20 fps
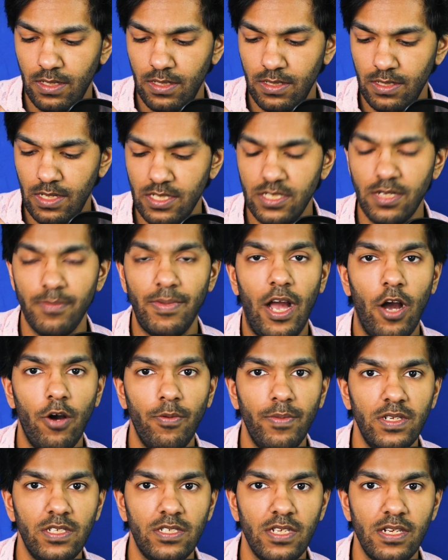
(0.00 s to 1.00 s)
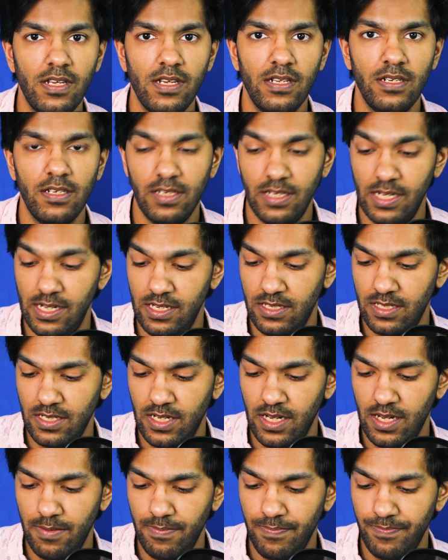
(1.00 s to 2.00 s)
there's some almonds in it. There's
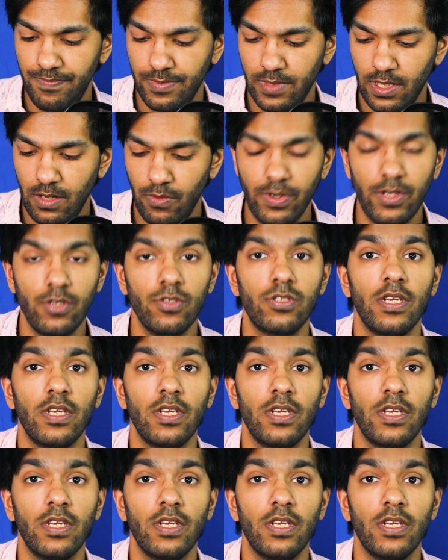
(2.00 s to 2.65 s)
we use